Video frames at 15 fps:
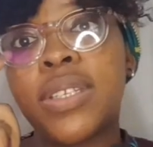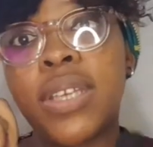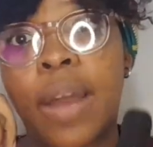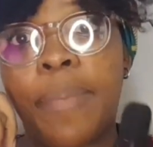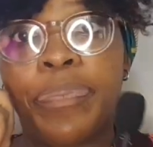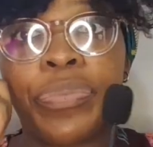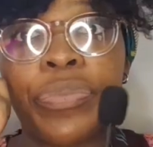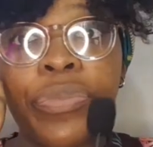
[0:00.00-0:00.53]
Yeah.
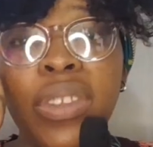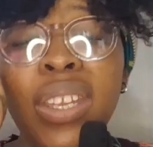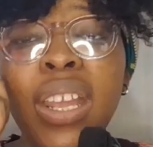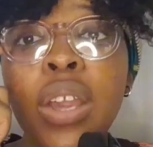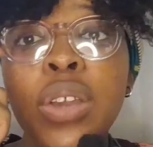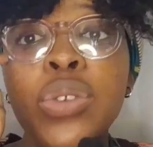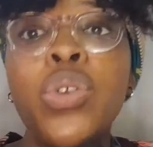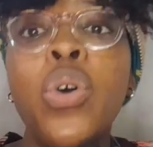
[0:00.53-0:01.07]

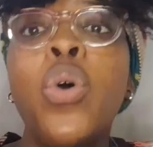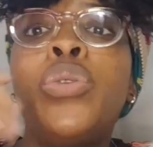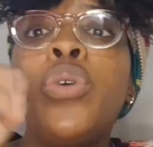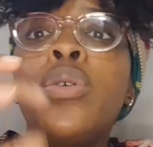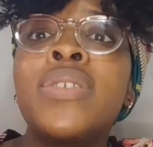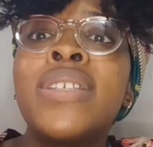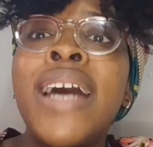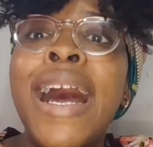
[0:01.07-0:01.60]
So
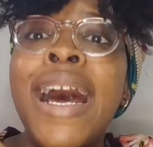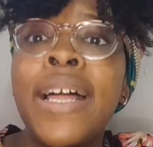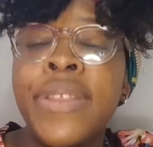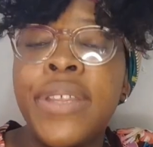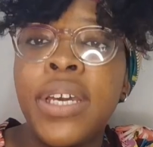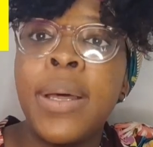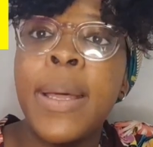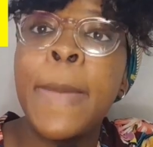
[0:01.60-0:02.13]
those are
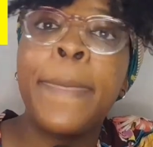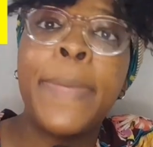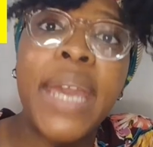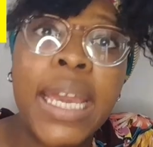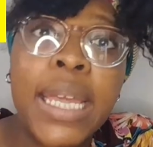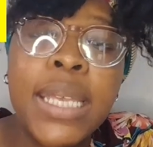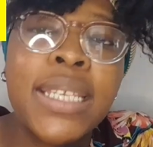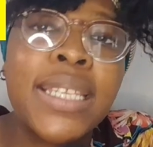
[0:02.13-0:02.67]
the
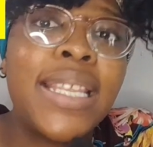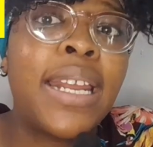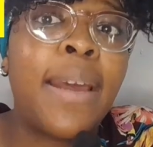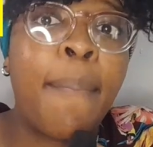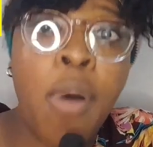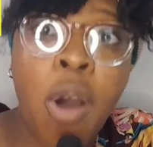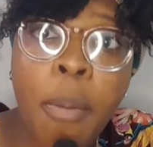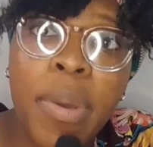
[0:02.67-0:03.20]
bales that are
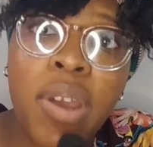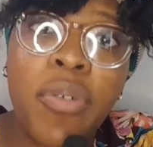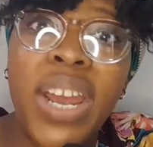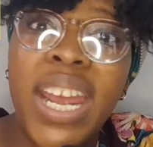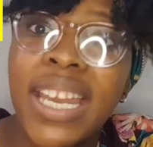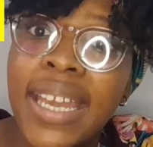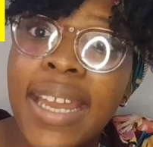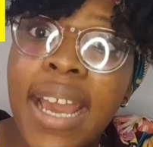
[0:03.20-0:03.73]
popping
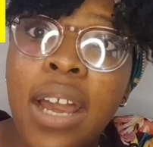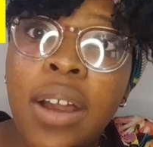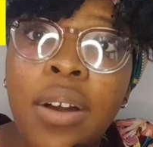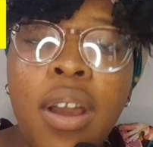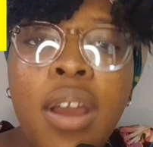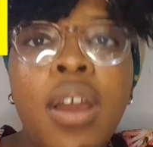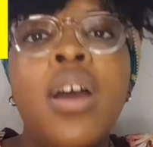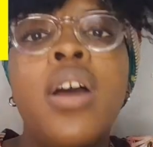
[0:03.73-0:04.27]
right now.
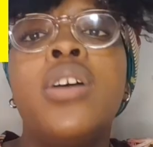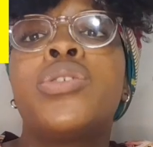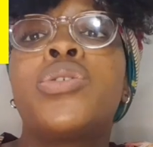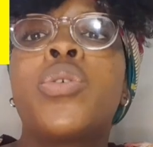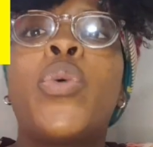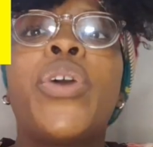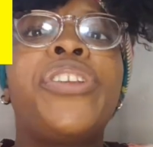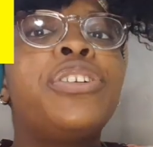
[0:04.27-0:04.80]
So
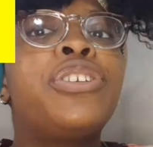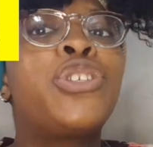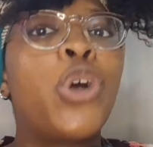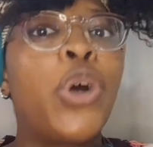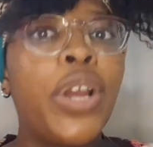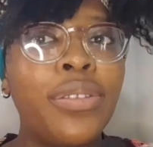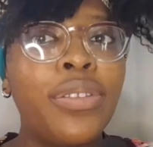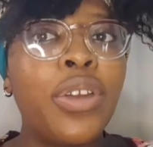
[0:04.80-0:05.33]
when you
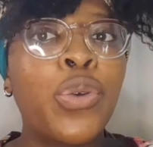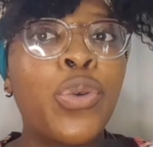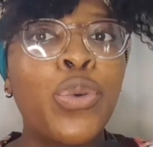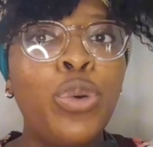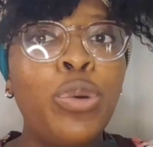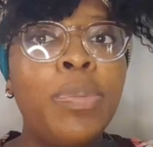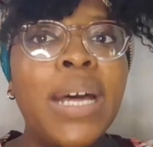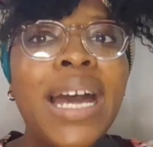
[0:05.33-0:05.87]
join the
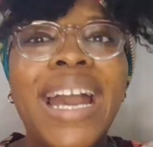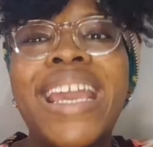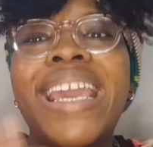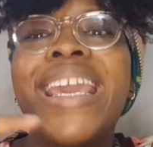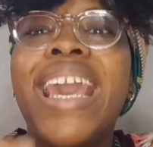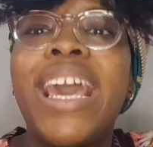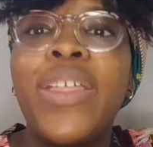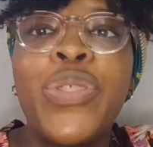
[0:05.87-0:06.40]
group,
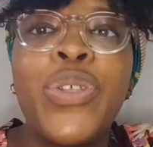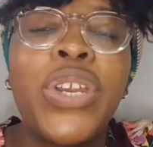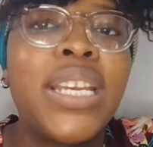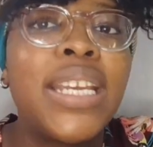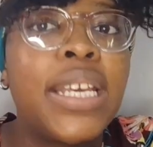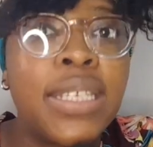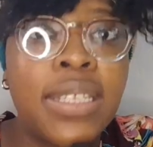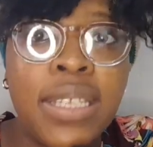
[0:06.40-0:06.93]
Catherine
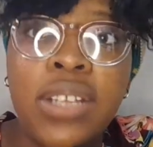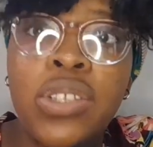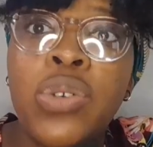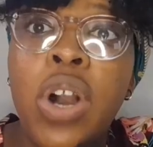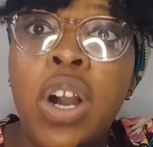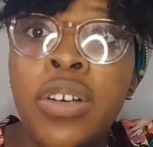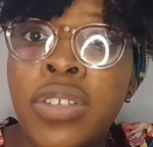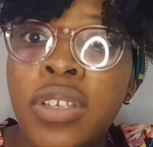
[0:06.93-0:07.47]
is there
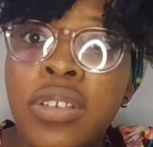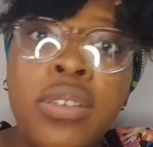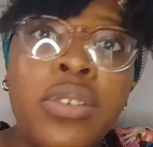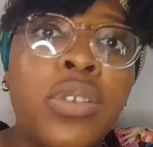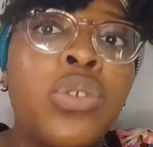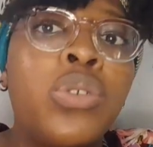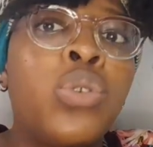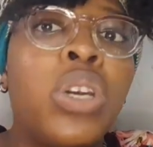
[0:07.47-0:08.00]
to assist
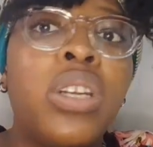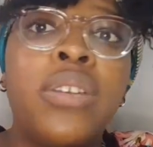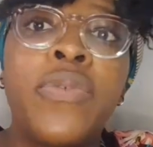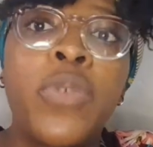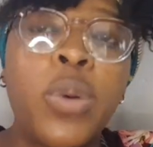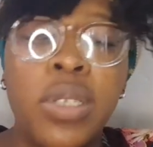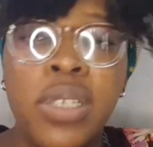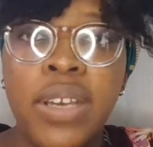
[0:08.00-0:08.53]
you
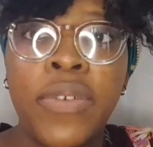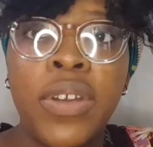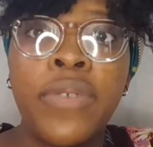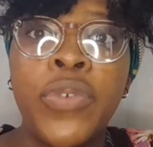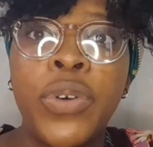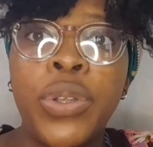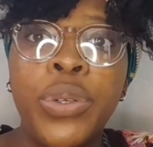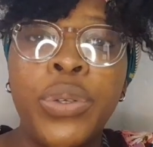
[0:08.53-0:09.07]
24/7
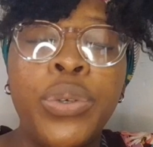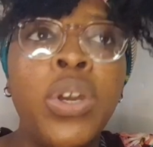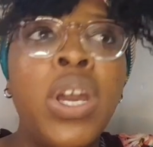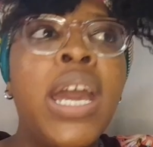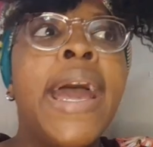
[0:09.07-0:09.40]
for you.